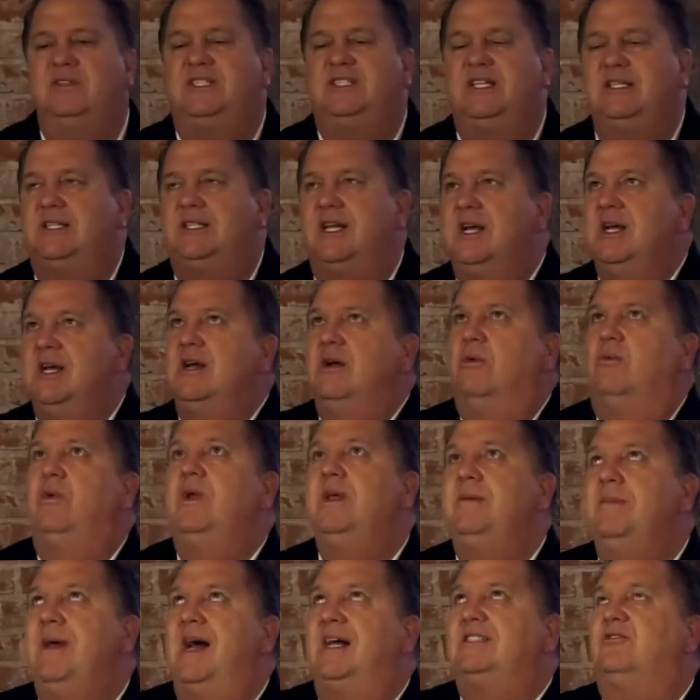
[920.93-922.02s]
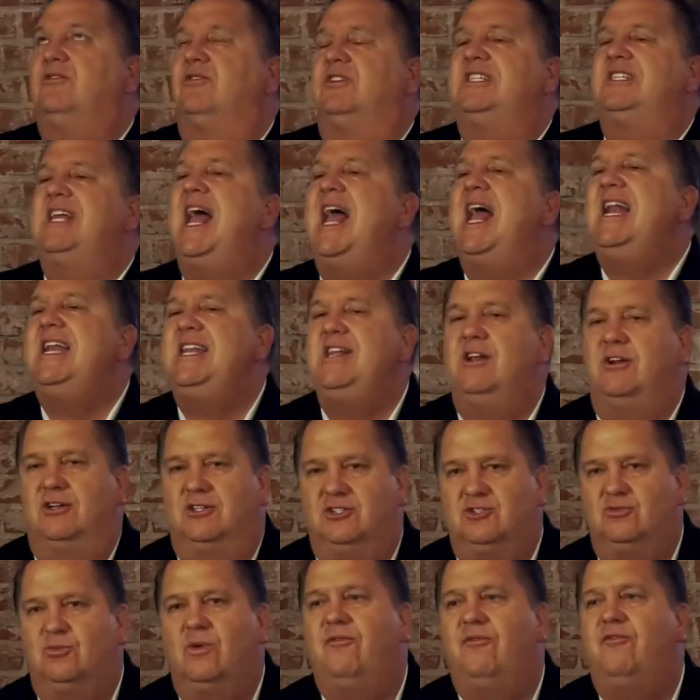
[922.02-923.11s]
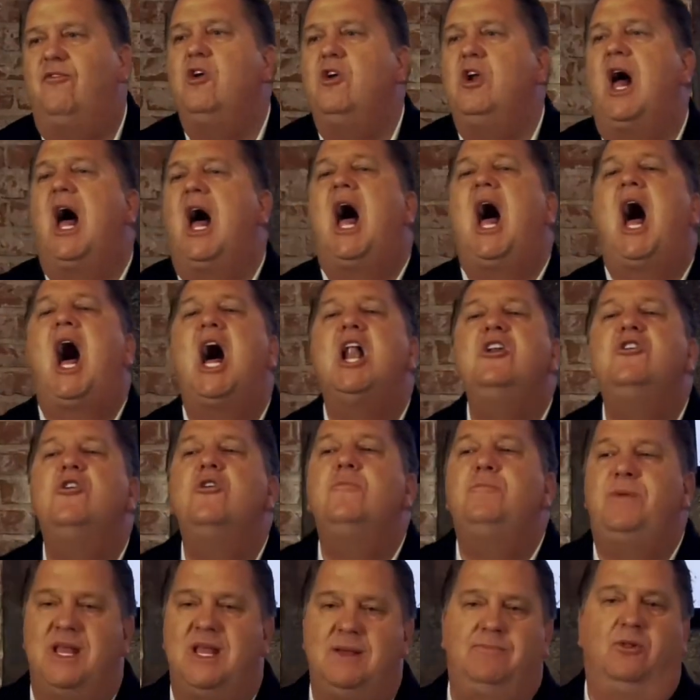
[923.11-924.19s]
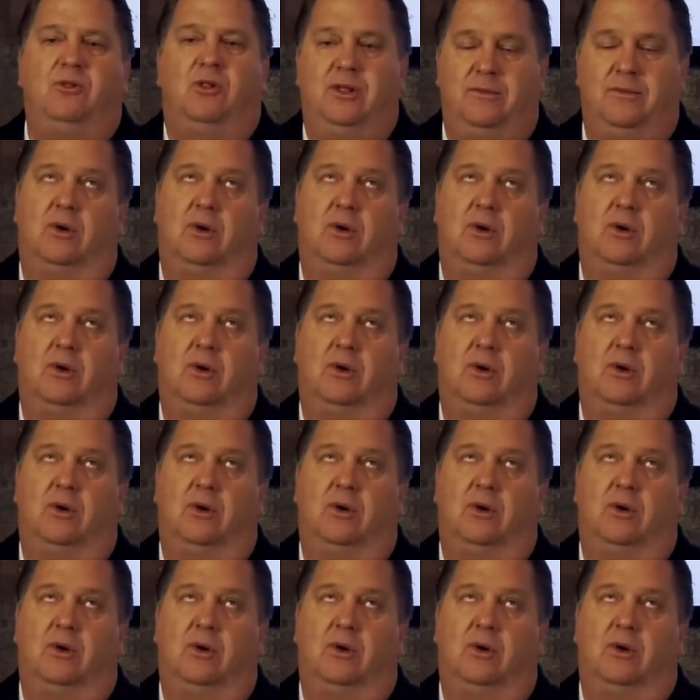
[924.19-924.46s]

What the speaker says: at RE/MAX for 10 years, referred 100 people,